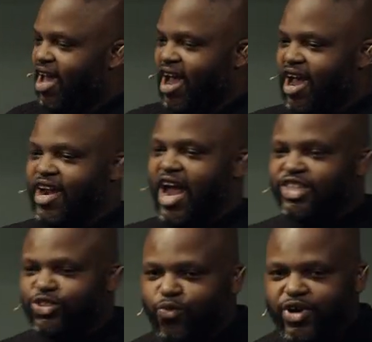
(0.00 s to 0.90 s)
And
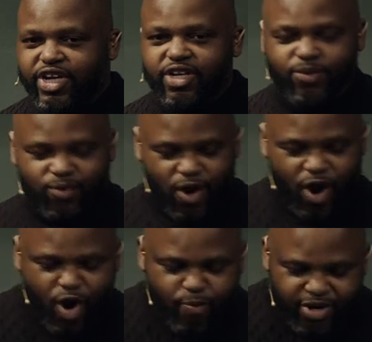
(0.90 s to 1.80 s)
as we
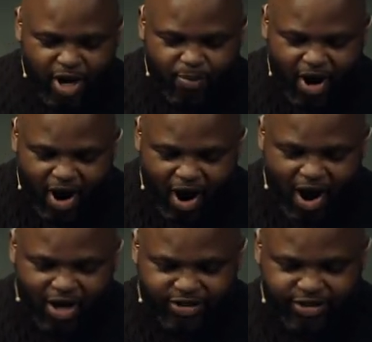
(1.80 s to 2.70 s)
open up our
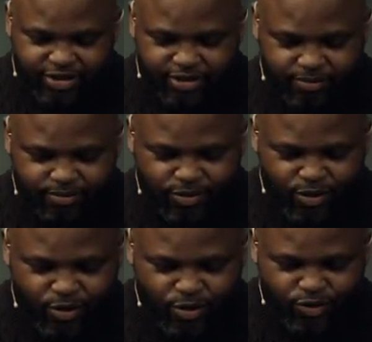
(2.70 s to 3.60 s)
hearts
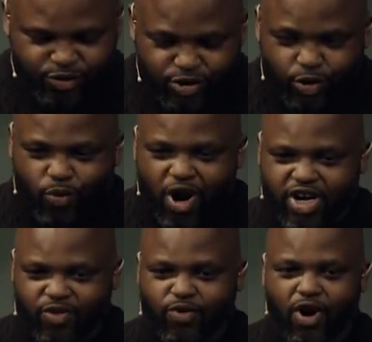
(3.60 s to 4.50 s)
to the Word
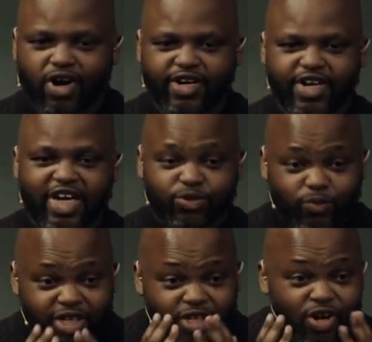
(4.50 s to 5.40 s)
of God, and as
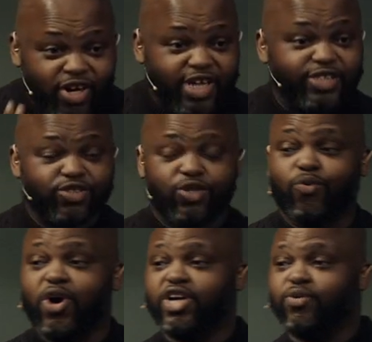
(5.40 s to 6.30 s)
we look into the
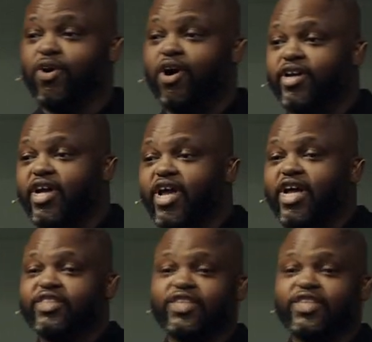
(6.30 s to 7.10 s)
Word of God, it's